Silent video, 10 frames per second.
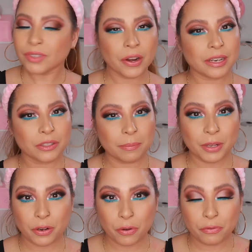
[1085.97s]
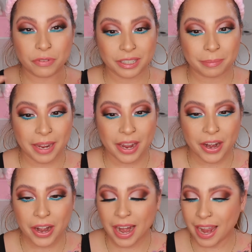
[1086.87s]
Alright, so I'm going to go fix my
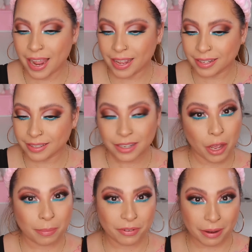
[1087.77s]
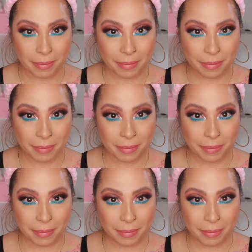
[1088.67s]
hair and I'll be right